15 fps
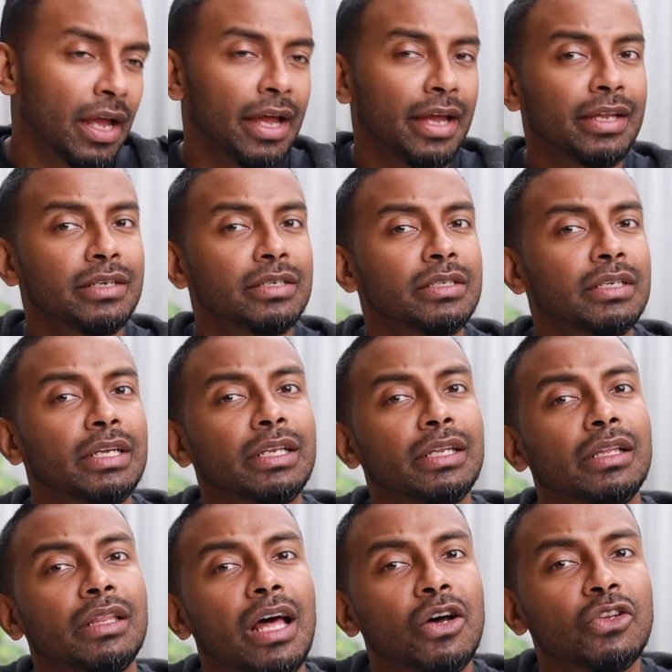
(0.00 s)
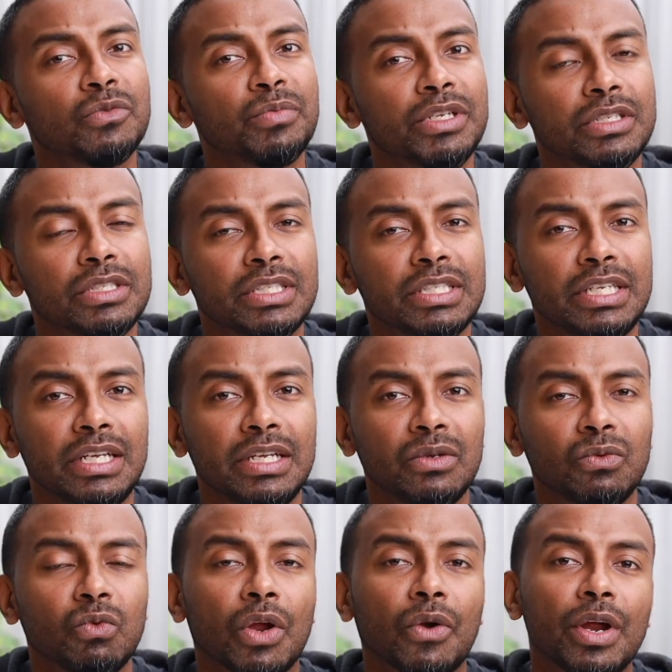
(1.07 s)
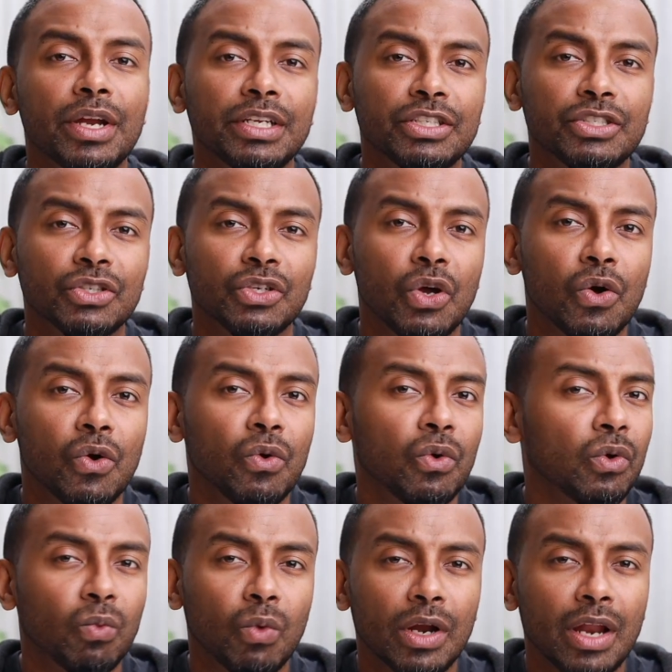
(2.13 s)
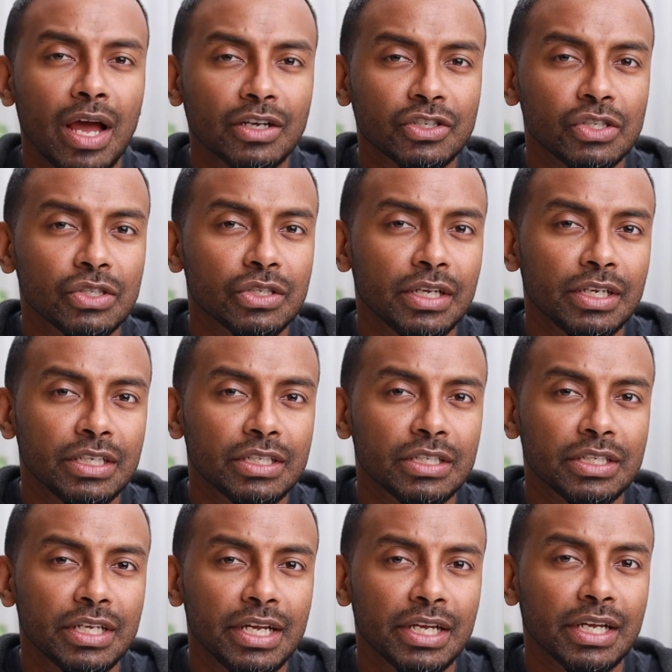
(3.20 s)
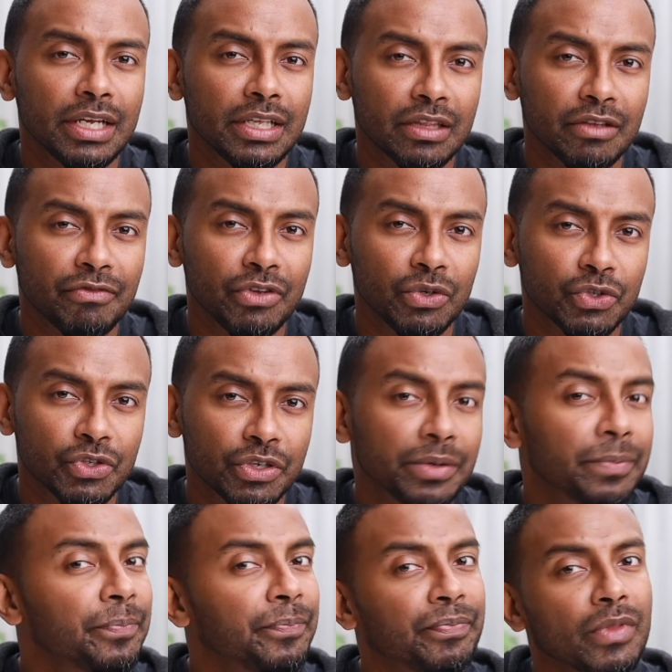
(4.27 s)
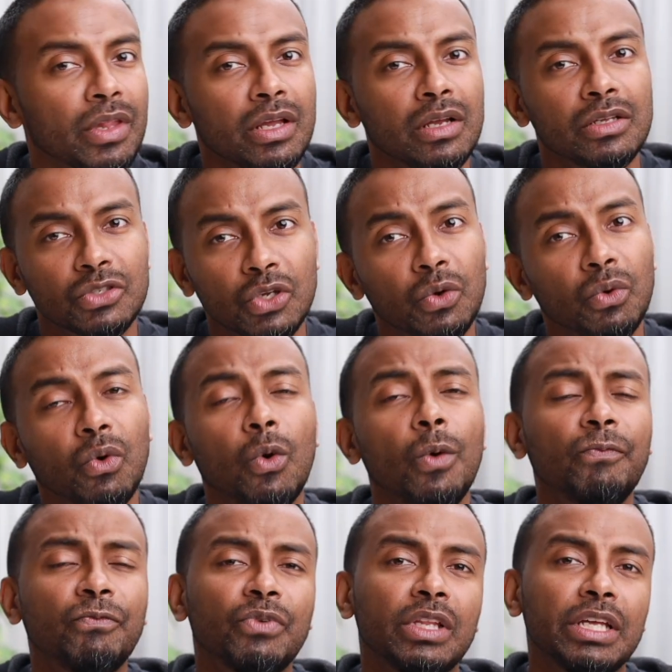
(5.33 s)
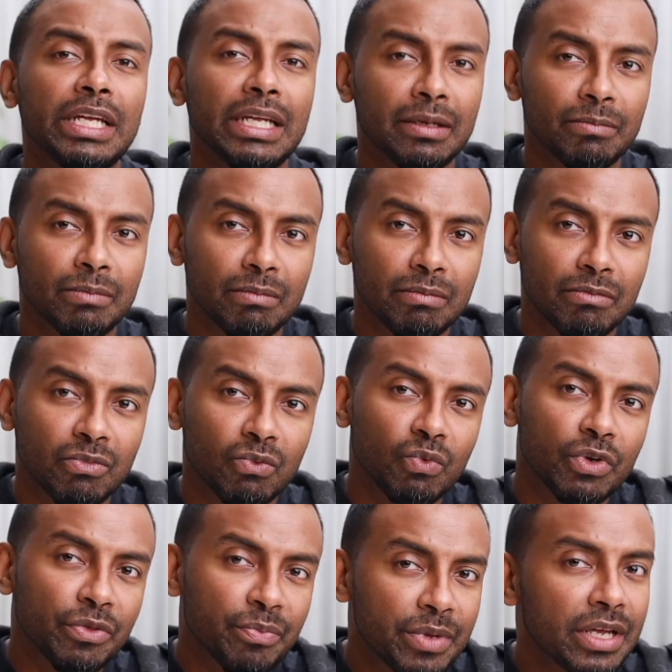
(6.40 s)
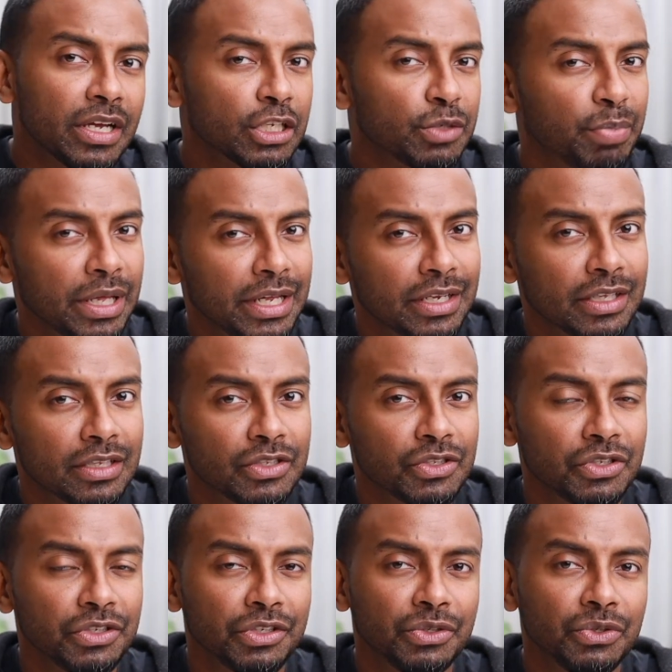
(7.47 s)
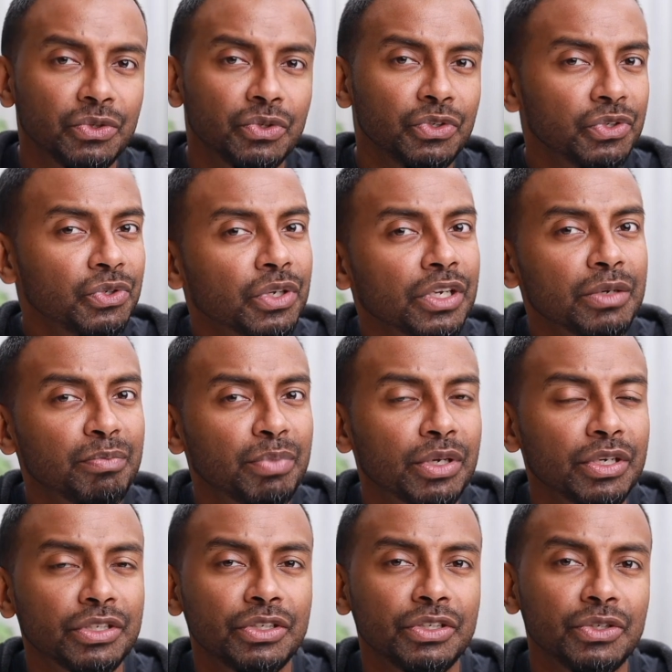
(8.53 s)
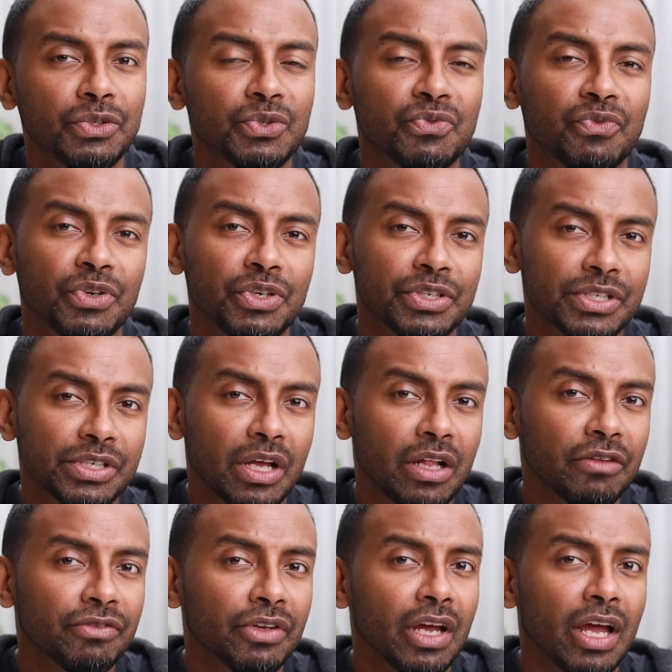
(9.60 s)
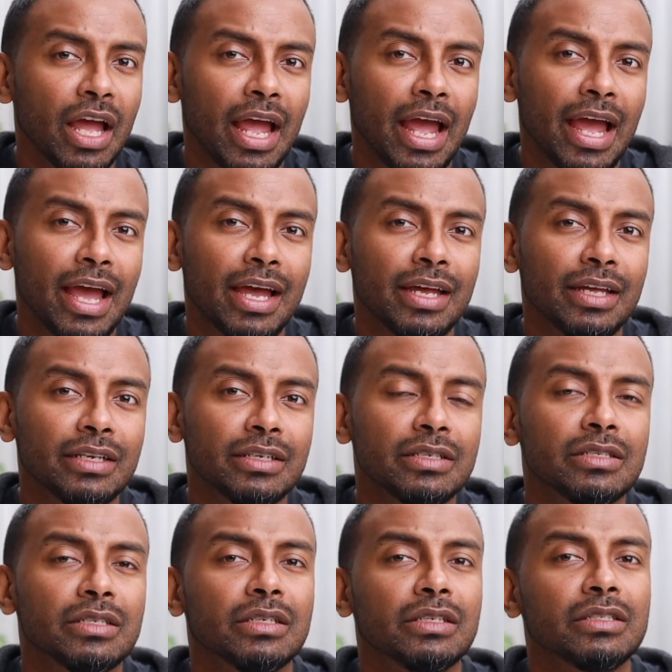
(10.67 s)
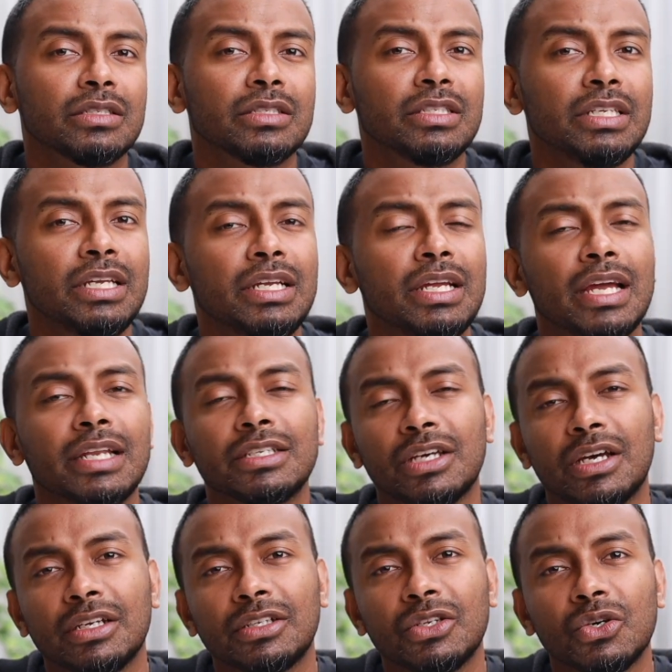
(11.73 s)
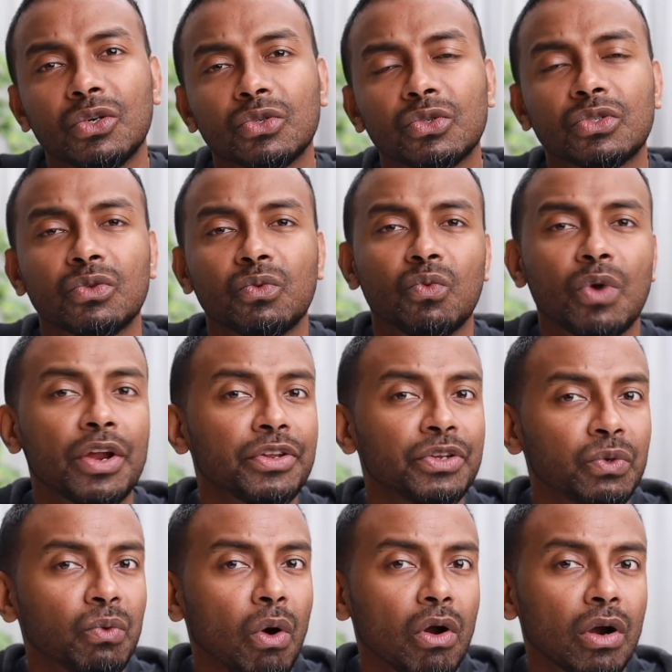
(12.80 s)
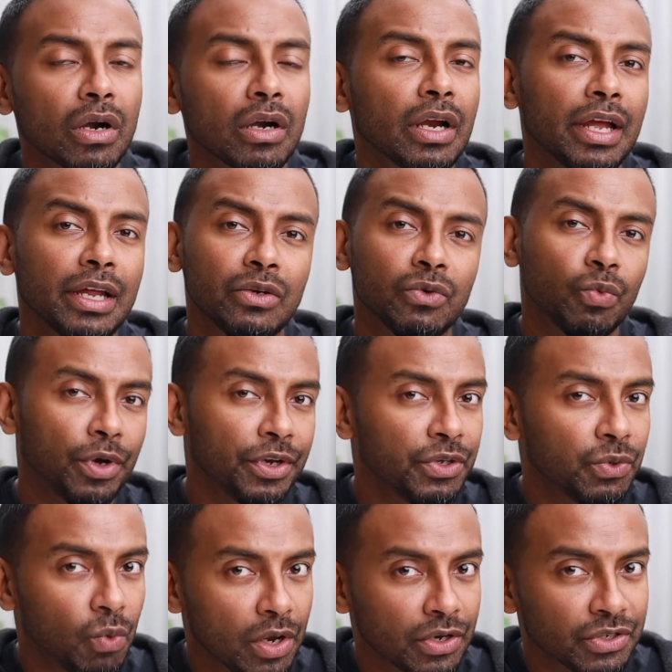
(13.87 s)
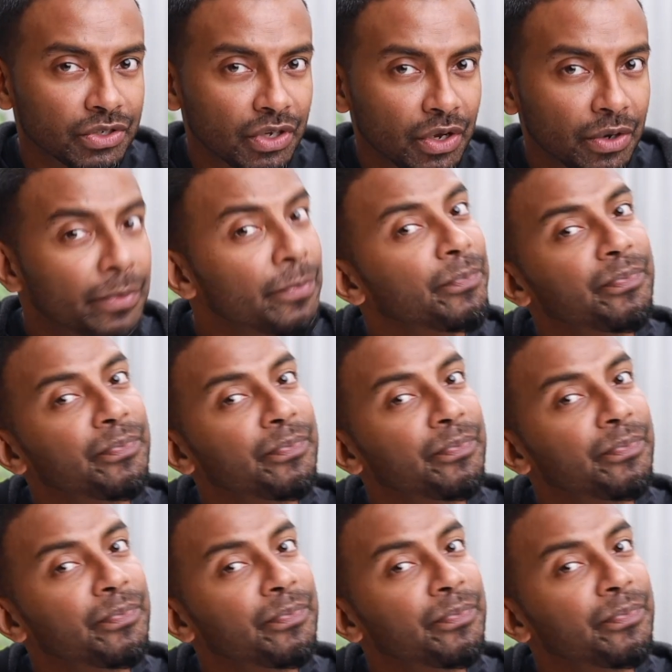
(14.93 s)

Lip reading: And it allows me to see where I need to go or what actions I need to take in the future. So, hopefully, with me explaining this to you, you can put it to use for yourself and see and diagnose where you are and where you want to go.